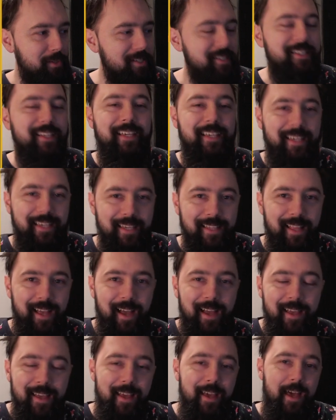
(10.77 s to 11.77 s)
Zilliqa.
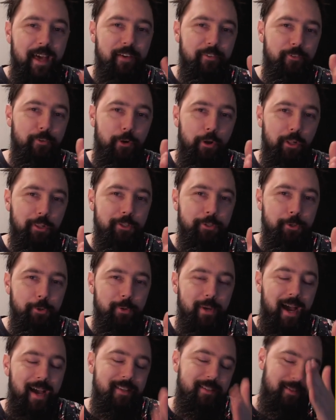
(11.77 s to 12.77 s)
And for all new
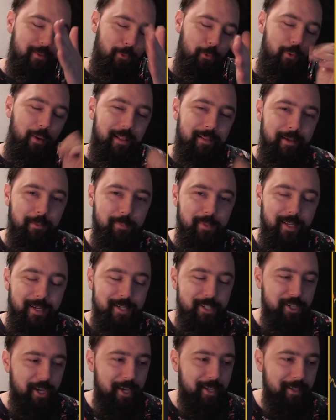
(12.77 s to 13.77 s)
guys, welcome to the
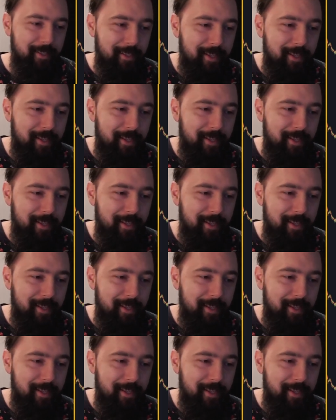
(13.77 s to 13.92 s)
channel.